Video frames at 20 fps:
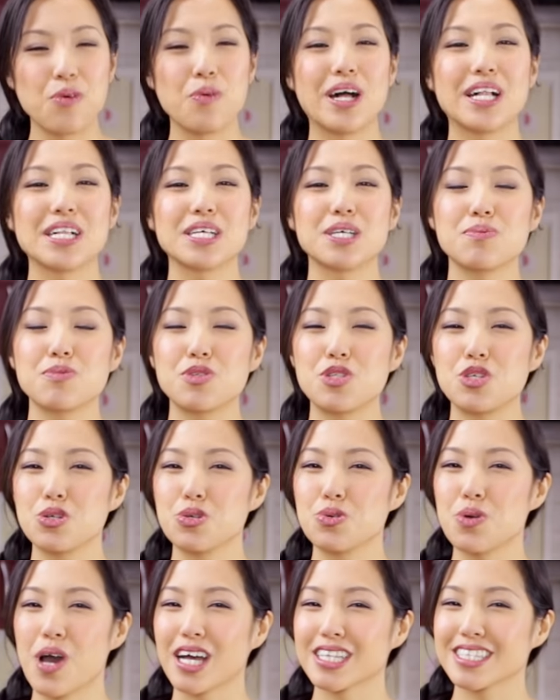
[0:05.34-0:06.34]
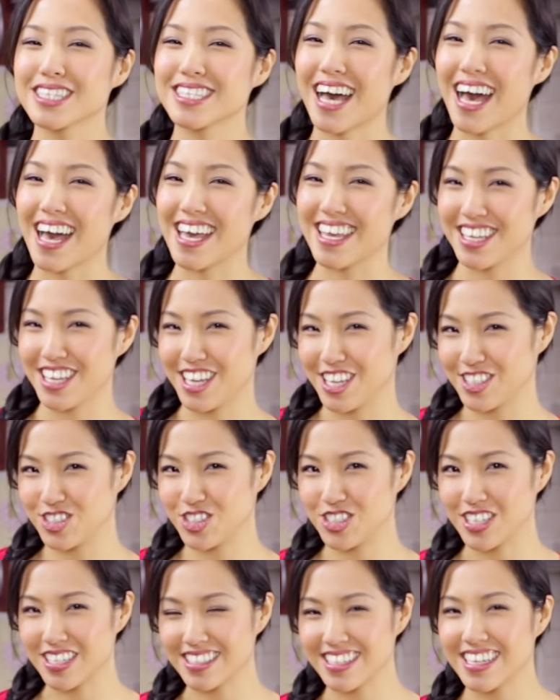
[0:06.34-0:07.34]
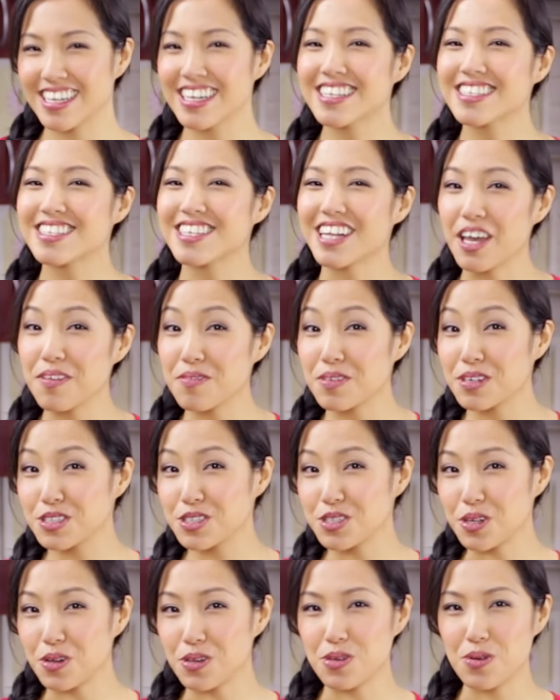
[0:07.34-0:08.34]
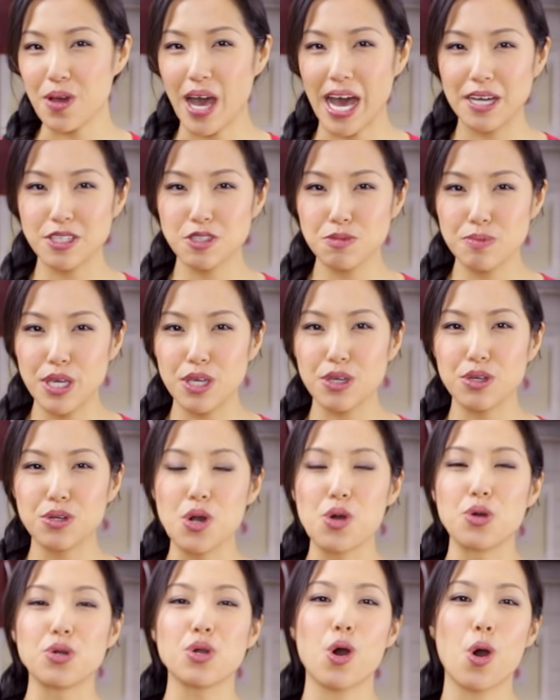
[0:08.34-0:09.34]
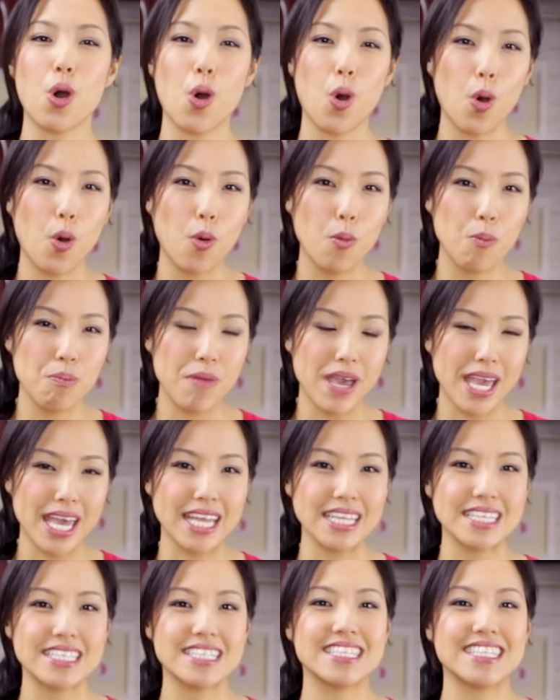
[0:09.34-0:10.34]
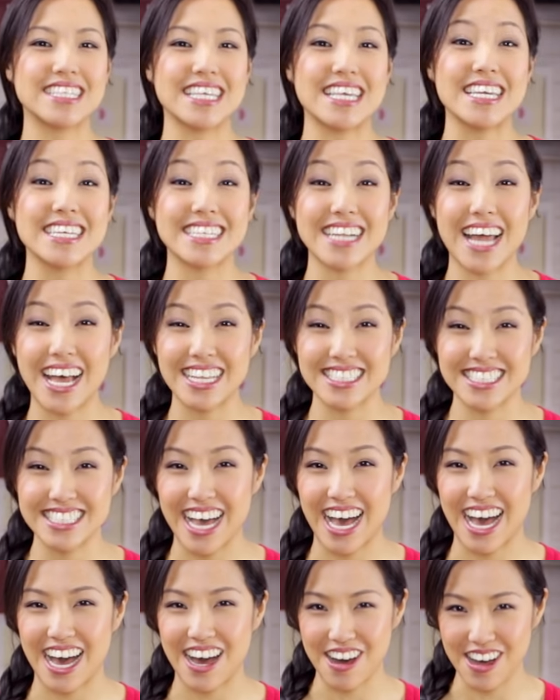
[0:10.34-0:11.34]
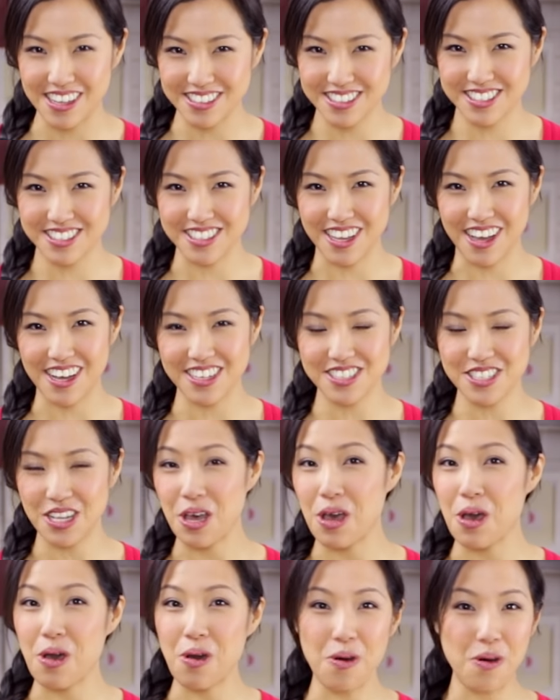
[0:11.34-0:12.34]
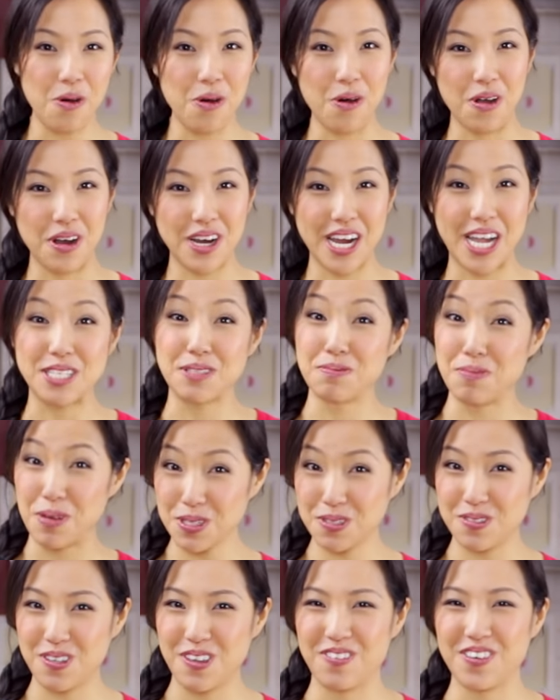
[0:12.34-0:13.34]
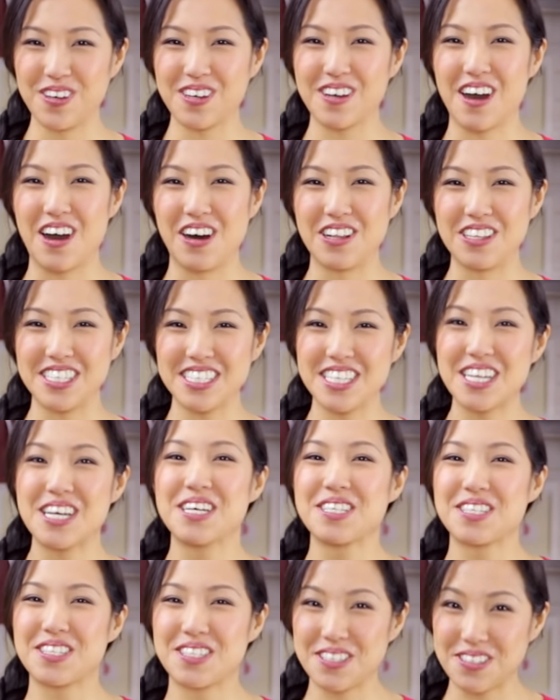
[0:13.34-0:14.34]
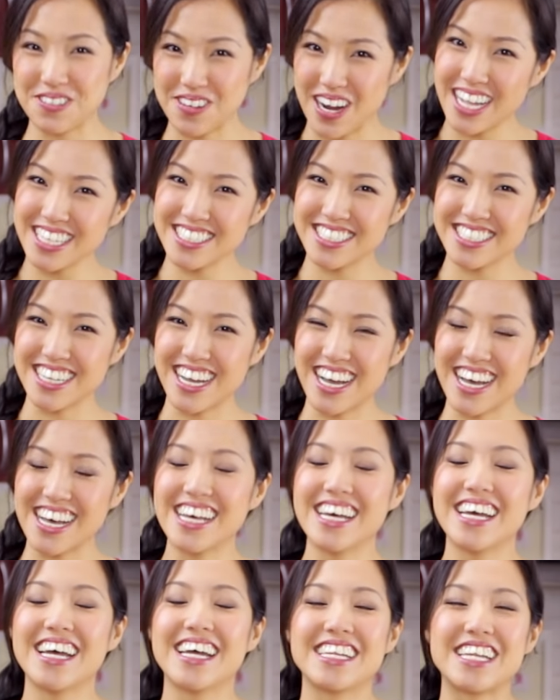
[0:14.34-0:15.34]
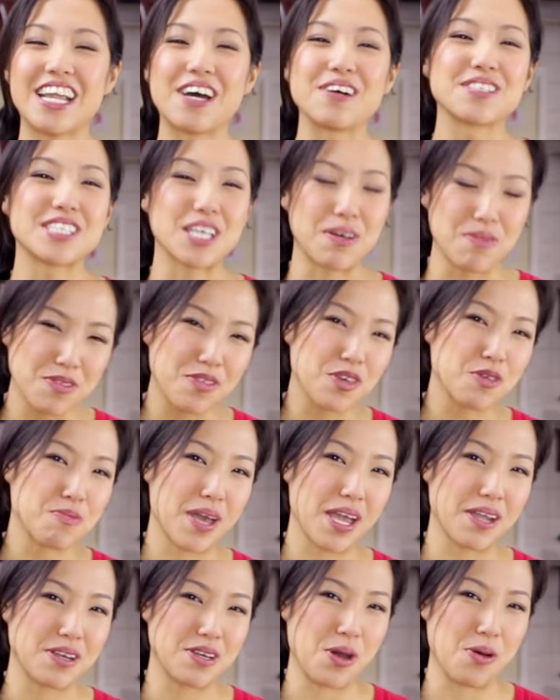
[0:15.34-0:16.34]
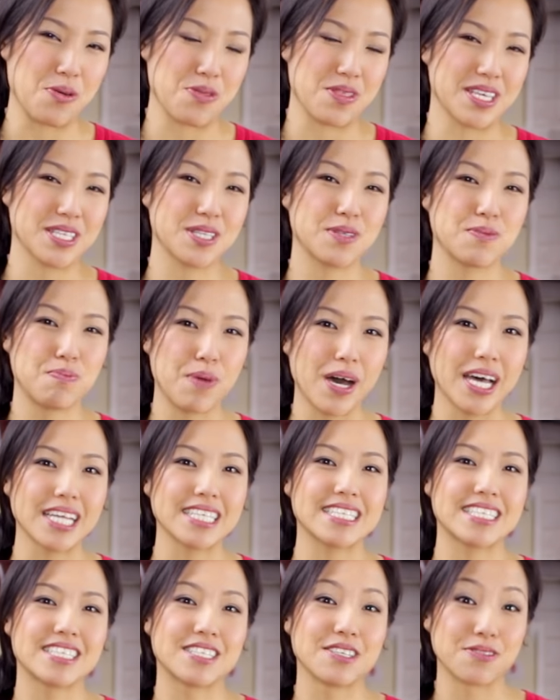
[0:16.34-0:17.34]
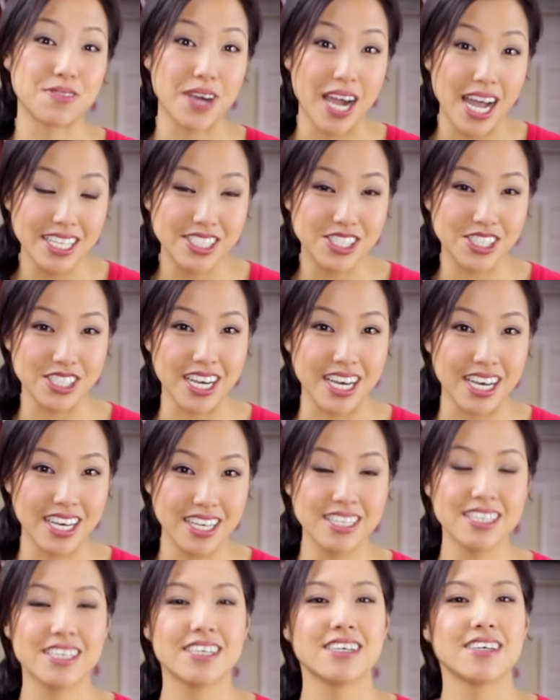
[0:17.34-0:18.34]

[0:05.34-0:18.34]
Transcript: Welcome to Hot Thai Kitchen. Today I'm going to show you how to make your own homemade Sriracha hot sauce, or as most people call it, Sriracha. Now some of you may know this, but Sriracha,